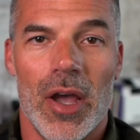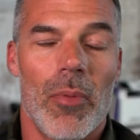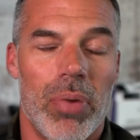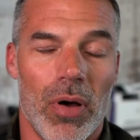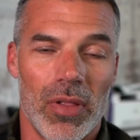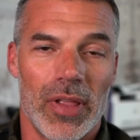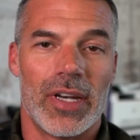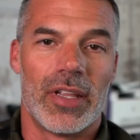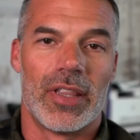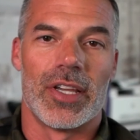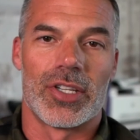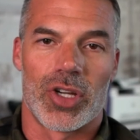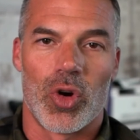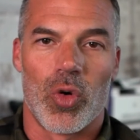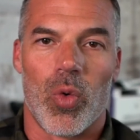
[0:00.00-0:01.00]
Pull into
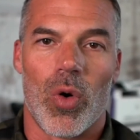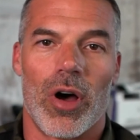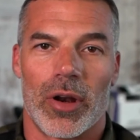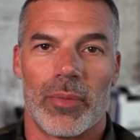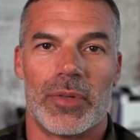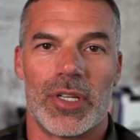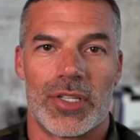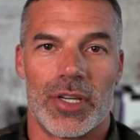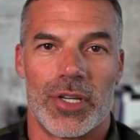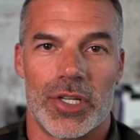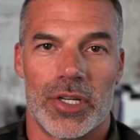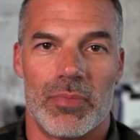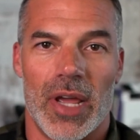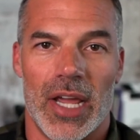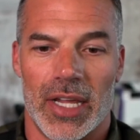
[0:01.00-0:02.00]
this quantum
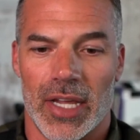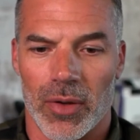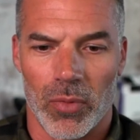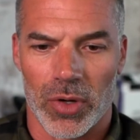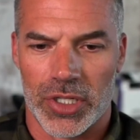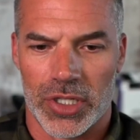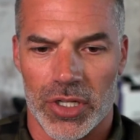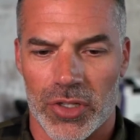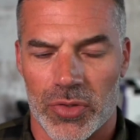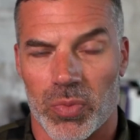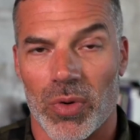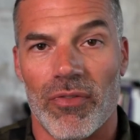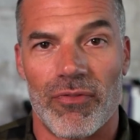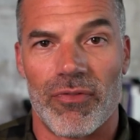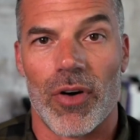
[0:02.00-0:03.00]
decision making, which is
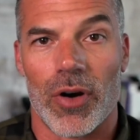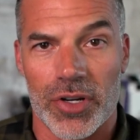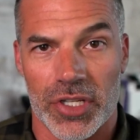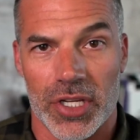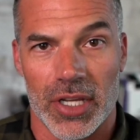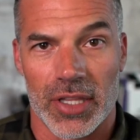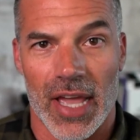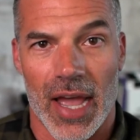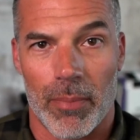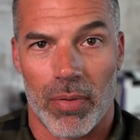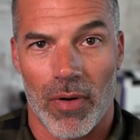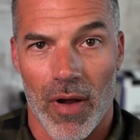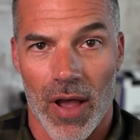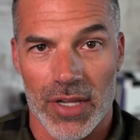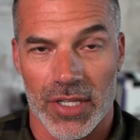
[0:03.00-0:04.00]
reversing that
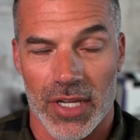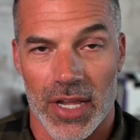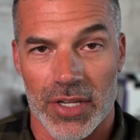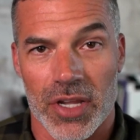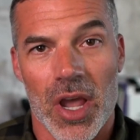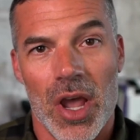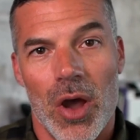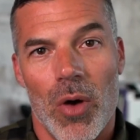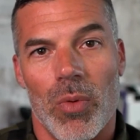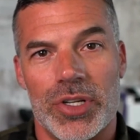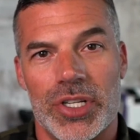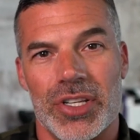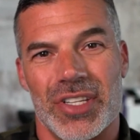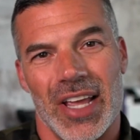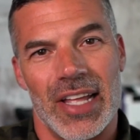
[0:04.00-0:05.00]
process,
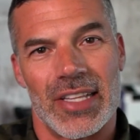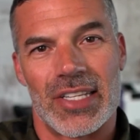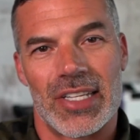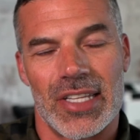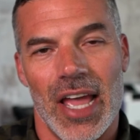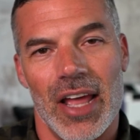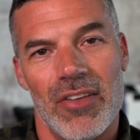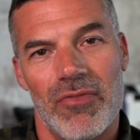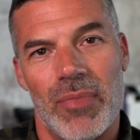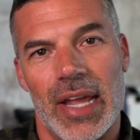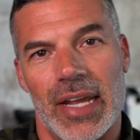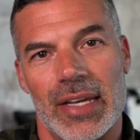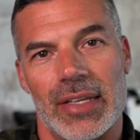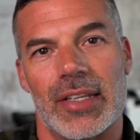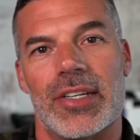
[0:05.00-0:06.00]
which is instead of
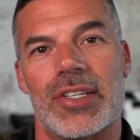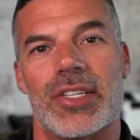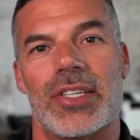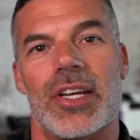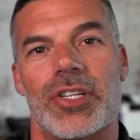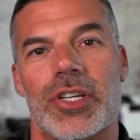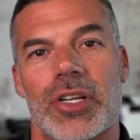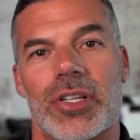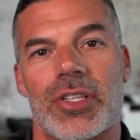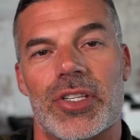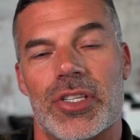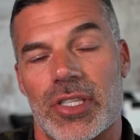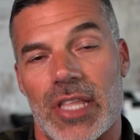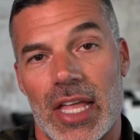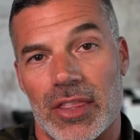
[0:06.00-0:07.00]
making the
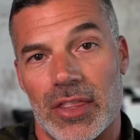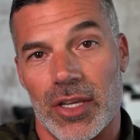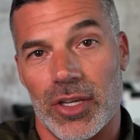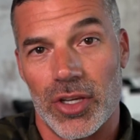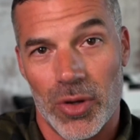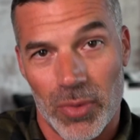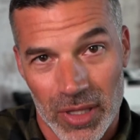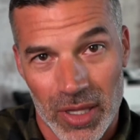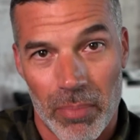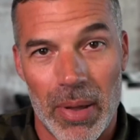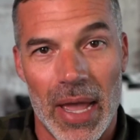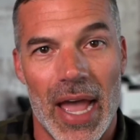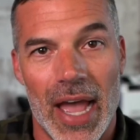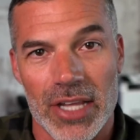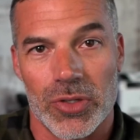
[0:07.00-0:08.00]
decisions that the you in the
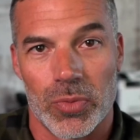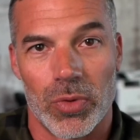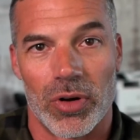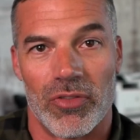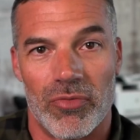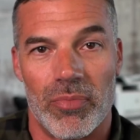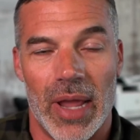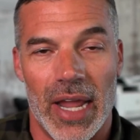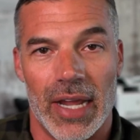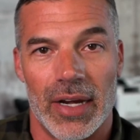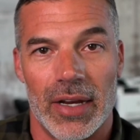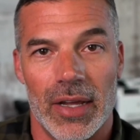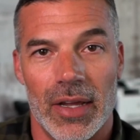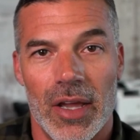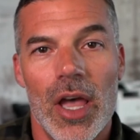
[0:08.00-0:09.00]
past would have
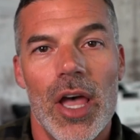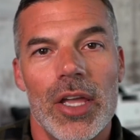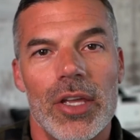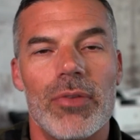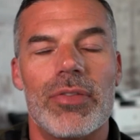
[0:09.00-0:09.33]
made, you